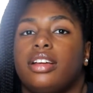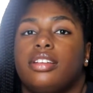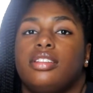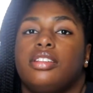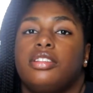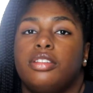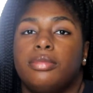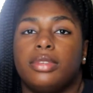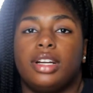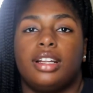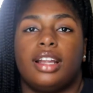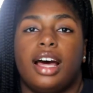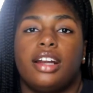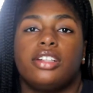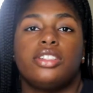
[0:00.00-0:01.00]
Consuming a
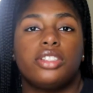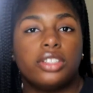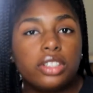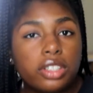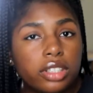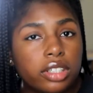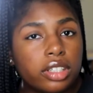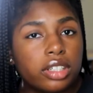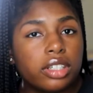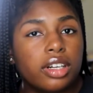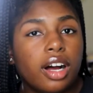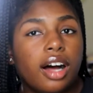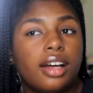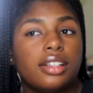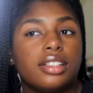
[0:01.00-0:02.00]
lot of sugar
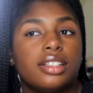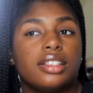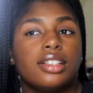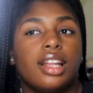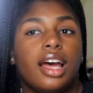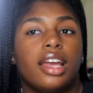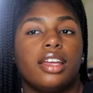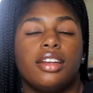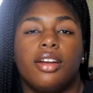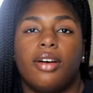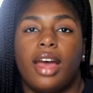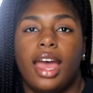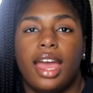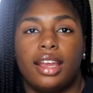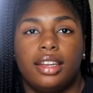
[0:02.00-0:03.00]
causes, like, you
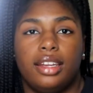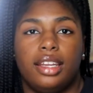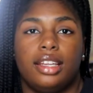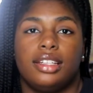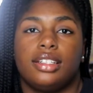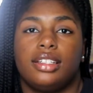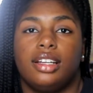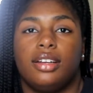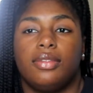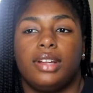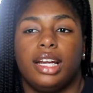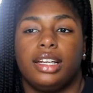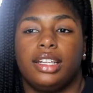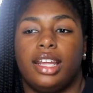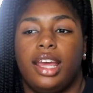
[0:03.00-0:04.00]
know, acne and stuff
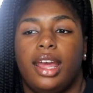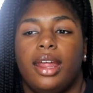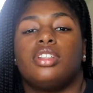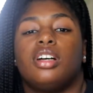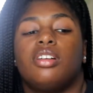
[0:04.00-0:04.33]
like that.